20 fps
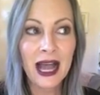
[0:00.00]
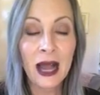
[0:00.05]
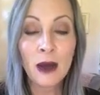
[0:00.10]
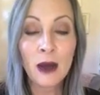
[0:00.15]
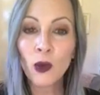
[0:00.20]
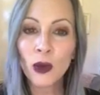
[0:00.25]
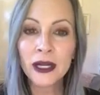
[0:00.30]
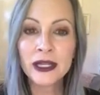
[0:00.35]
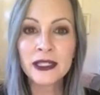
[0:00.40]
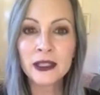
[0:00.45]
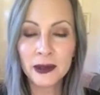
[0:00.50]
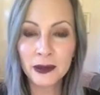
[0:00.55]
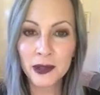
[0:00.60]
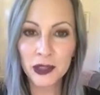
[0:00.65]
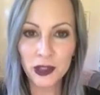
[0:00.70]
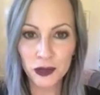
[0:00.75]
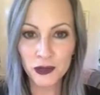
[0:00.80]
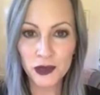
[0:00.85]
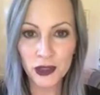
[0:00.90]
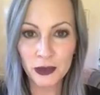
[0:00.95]
I wanted to be able
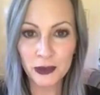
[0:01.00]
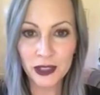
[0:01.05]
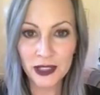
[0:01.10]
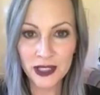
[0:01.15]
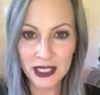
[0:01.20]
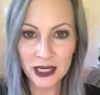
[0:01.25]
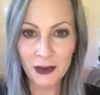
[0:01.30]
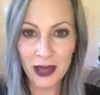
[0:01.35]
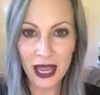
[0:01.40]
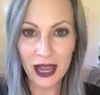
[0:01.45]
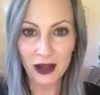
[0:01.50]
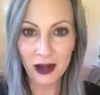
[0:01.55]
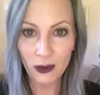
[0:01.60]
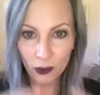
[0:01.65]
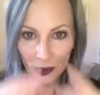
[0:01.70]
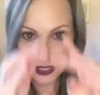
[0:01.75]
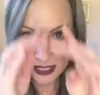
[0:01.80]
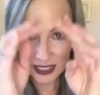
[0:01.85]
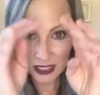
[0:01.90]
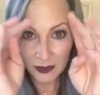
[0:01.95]
to contribute somehow. I
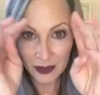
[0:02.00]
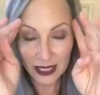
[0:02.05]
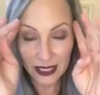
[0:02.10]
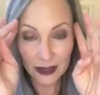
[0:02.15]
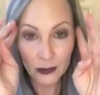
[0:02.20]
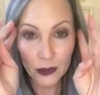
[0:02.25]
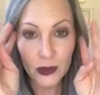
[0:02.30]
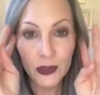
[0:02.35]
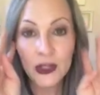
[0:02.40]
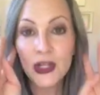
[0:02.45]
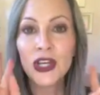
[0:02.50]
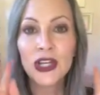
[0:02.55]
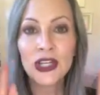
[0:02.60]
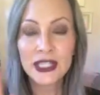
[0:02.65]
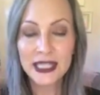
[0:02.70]
wanted to be able